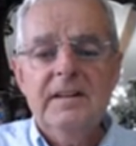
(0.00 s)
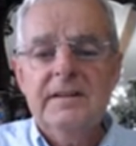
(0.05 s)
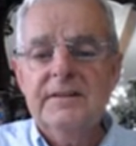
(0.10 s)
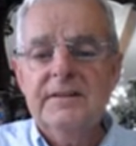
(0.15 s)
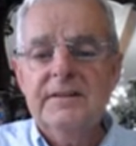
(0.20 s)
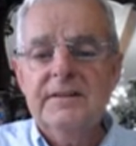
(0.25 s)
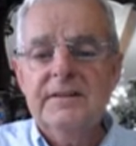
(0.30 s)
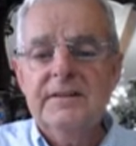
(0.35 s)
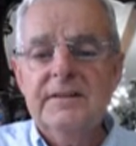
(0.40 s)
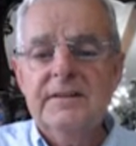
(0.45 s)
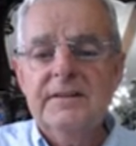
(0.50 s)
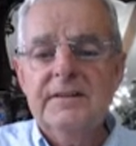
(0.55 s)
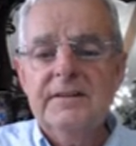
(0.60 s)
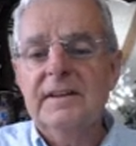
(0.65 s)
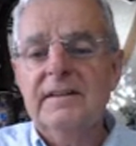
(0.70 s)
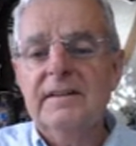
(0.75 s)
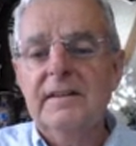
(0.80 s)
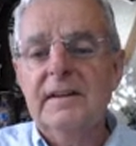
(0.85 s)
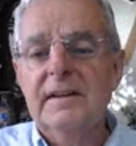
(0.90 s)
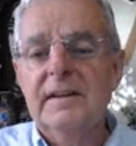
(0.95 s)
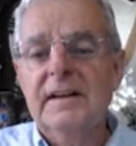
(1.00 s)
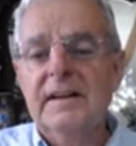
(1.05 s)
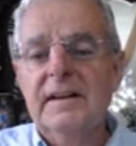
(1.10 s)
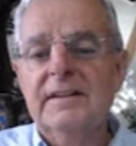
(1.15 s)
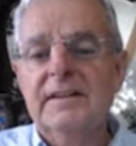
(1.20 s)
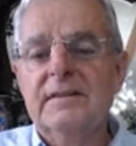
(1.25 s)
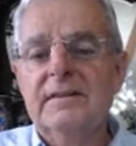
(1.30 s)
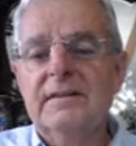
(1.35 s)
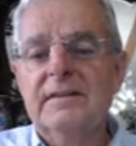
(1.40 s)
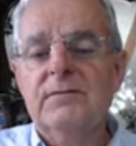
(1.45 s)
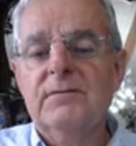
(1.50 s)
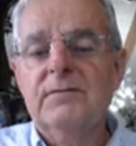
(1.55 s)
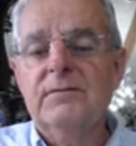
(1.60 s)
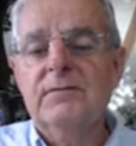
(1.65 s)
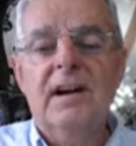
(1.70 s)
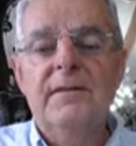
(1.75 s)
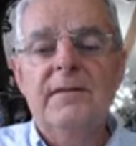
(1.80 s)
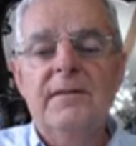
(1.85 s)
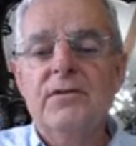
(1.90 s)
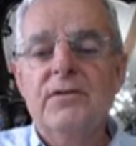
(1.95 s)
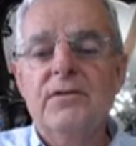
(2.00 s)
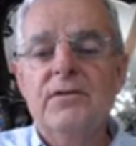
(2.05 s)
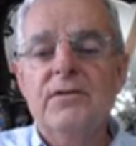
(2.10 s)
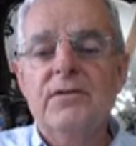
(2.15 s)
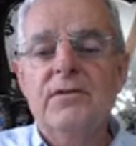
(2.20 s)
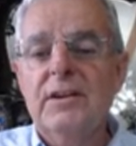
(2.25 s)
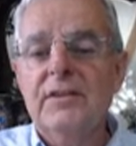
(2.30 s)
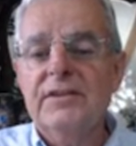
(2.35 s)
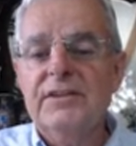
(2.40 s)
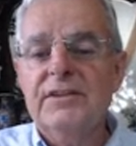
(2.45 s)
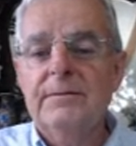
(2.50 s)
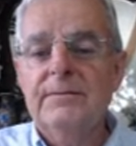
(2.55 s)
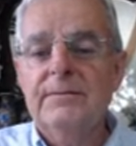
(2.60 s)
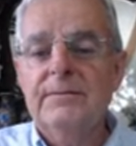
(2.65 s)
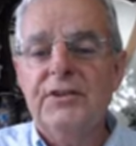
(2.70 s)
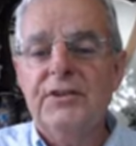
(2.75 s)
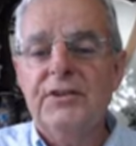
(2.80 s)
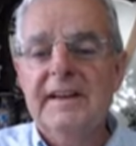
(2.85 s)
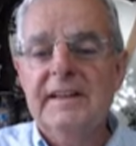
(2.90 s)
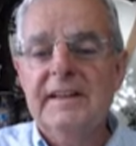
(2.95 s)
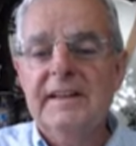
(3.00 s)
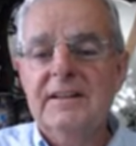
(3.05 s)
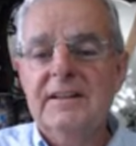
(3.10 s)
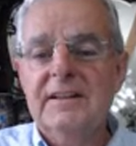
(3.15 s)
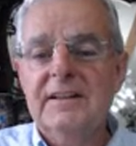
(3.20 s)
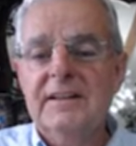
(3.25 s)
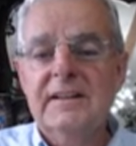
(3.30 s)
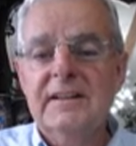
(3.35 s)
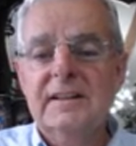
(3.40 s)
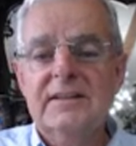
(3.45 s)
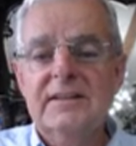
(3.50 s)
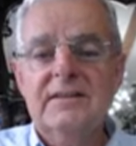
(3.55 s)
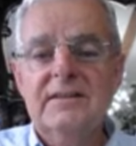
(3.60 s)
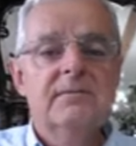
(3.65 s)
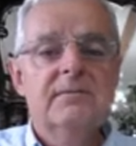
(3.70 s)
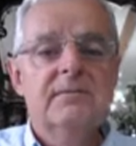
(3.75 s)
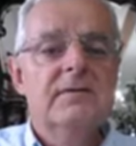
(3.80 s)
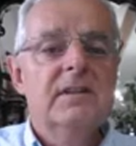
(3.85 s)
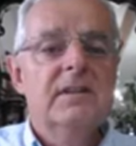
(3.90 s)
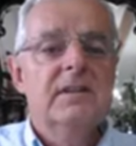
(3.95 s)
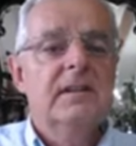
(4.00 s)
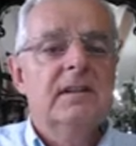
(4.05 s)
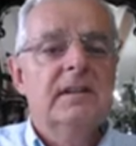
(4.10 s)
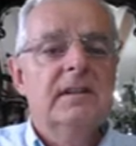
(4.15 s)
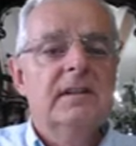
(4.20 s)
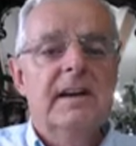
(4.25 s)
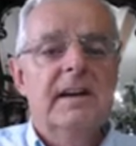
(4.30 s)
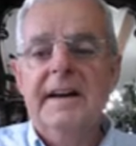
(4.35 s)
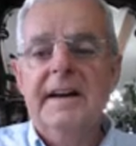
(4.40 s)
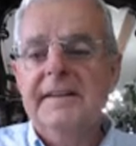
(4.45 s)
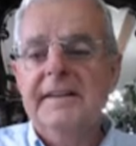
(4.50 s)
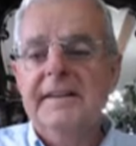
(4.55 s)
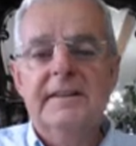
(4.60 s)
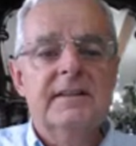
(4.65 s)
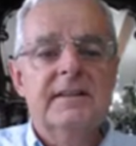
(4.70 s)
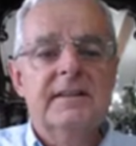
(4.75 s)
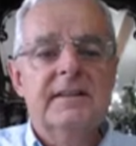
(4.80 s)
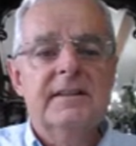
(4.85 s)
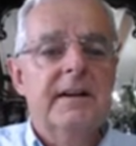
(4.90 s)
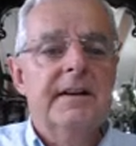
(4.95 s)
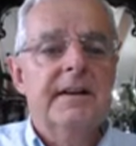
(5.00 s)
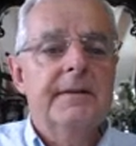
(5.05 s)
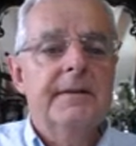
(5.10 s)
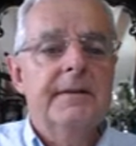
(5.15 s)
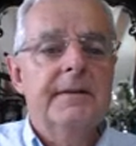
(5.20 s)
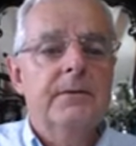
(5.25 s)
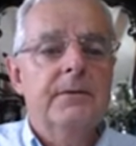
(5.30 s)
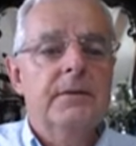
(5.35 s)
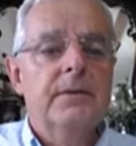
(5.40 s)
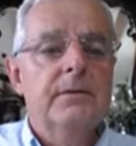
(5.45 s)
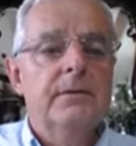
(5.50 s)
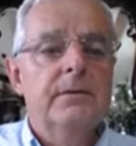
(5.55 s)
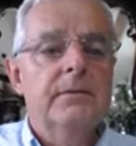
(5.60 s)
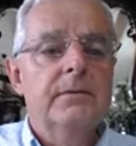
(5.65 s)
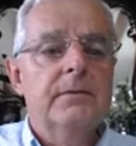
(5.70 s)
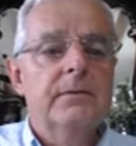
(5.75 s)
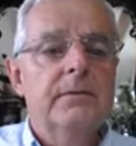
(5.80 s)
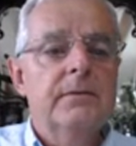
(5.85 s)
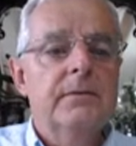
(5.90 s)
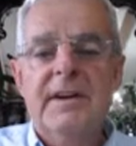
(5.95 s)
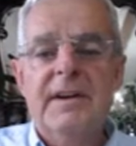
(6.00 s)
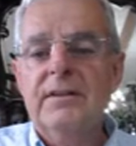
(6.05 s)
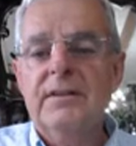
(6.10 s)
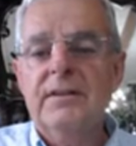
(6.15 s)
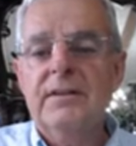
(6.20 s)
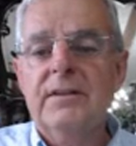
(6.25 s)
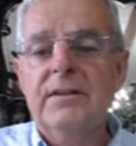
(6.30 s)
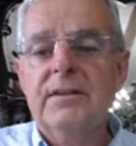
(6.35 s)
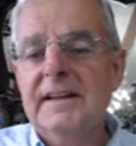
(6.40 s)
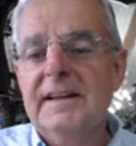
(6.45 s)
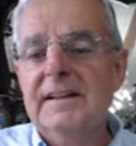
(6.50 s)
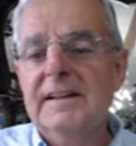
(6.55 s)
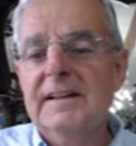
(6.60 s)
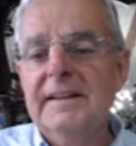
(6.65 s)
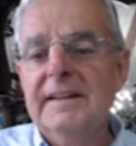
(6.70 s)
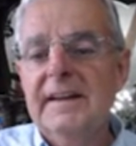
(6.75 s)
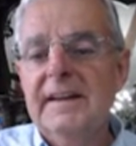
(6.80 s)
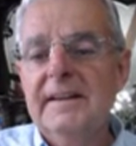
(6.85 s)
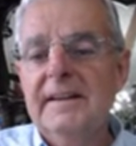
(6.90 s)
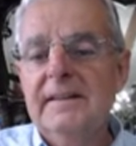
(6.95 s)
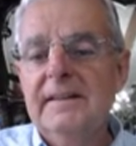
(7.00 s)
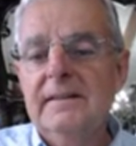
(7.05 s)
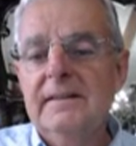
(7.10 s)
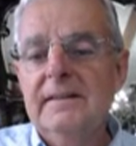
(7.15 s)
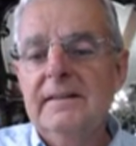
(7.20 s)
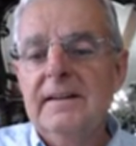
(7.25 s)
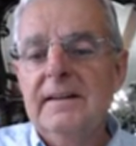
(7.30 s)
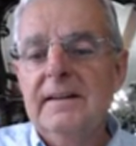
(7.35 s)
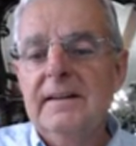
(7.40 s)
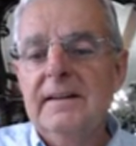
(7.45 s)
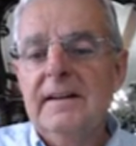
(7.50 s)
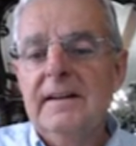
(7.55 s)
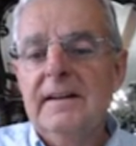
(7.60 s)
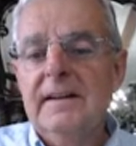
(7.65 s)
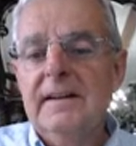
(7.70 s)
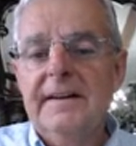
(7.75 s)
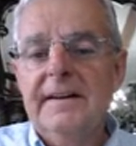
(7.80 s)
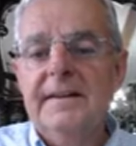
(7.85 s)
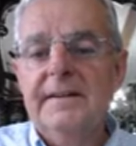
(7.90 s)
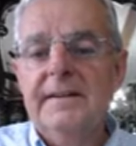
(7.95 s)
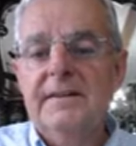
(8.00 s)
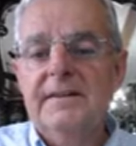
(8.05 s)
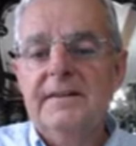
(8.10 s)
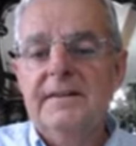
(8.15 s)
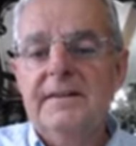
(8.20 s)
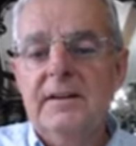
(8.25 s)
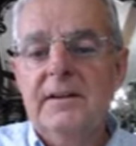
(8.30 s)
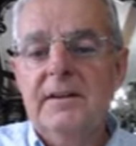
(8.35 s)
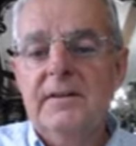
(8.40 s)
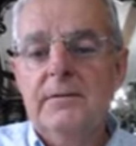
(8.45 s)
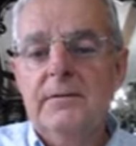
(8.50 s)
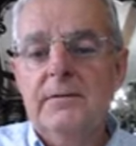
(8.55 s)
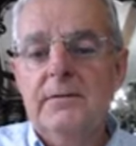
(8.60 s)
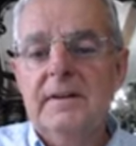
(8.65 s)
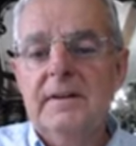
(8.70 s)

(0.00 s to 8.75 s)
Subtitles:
something that I've already got some trades in this, and we're back on daily, yeah. So